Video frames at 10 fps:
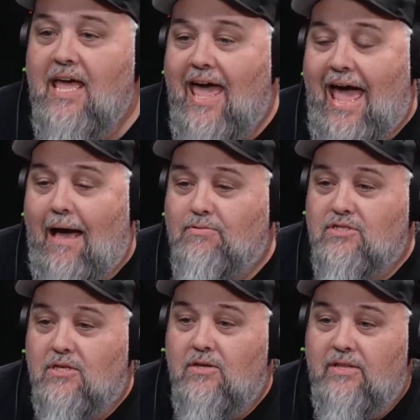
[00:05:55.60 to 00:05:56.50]

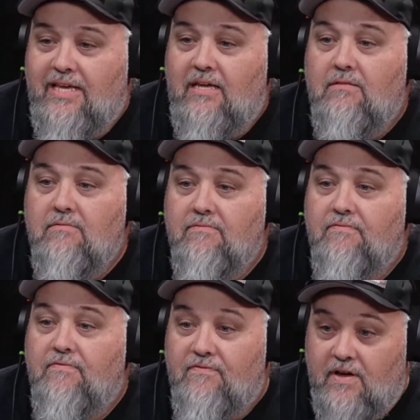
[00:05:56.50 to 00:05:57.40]
absolutely
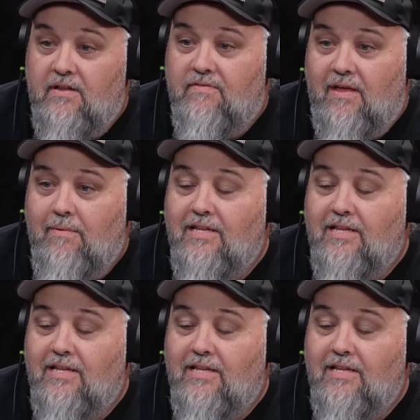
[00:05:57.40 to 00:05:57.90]
fun of them.